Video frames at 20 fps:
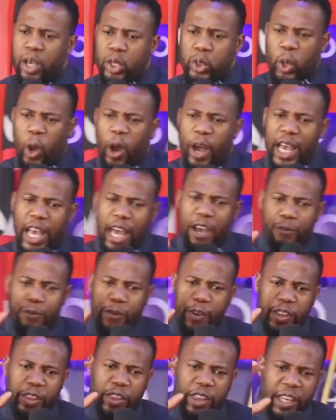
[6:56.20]
So
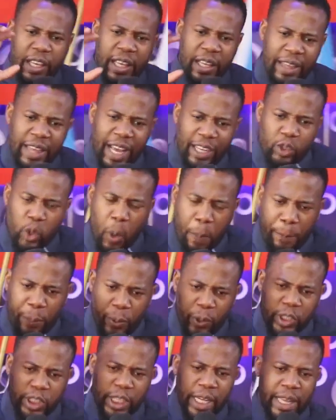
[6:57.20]
everything that you
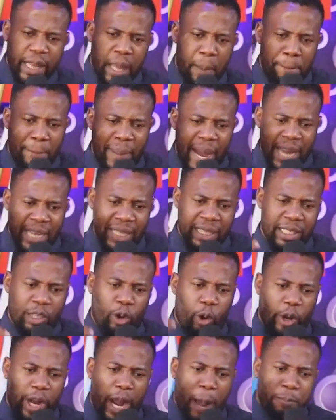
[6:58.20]
put in the mind
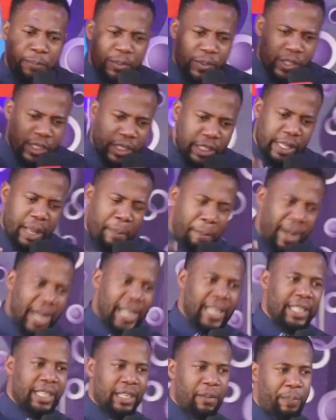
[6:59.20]
corrupts the
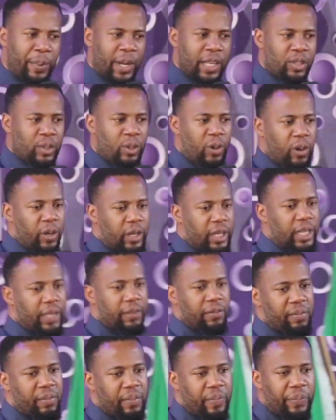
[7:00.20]
mind. Praise God.
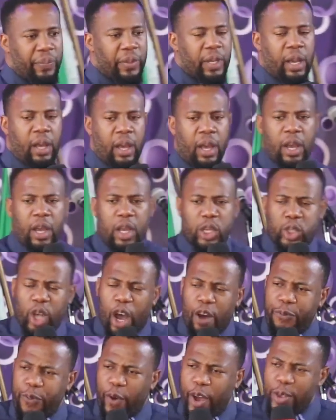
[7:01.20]

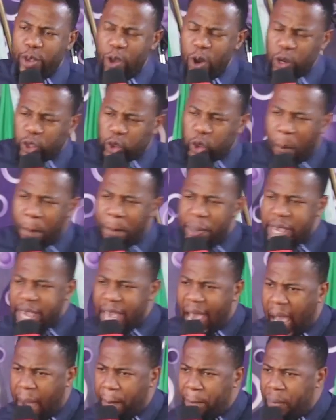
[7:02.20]
So for you to be
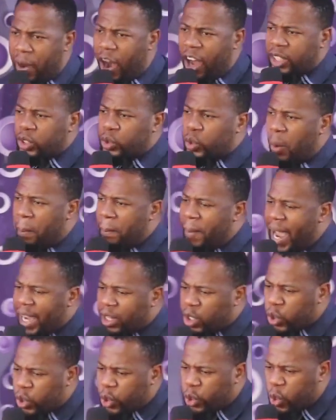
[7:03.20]
able to
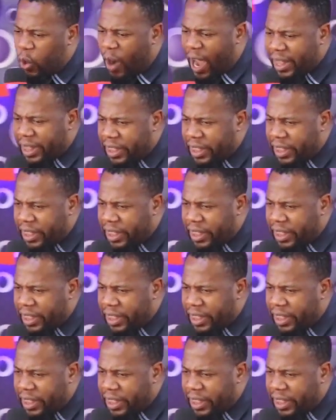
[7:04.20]
make sure